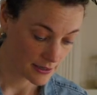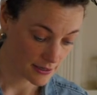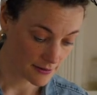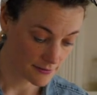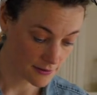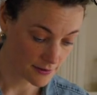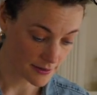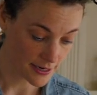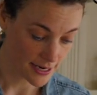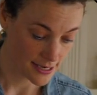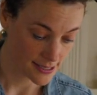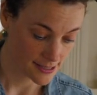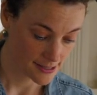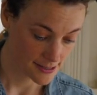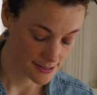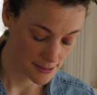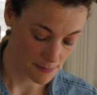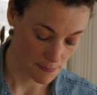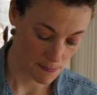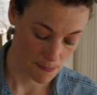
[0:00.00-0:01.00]
of
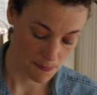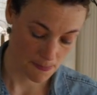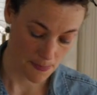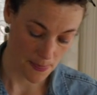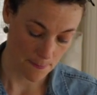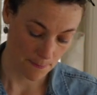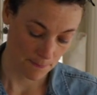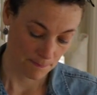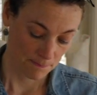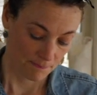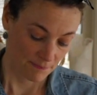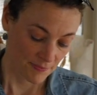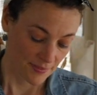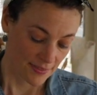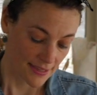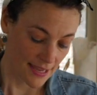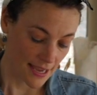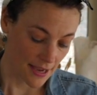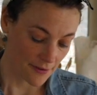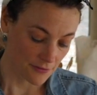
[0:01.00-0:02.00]
grains.
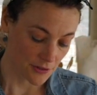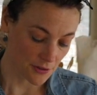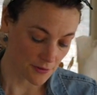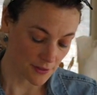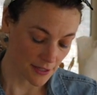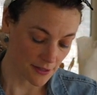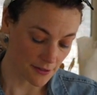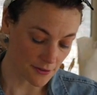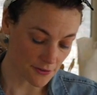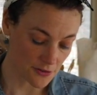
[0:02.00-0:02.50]
Now, you can either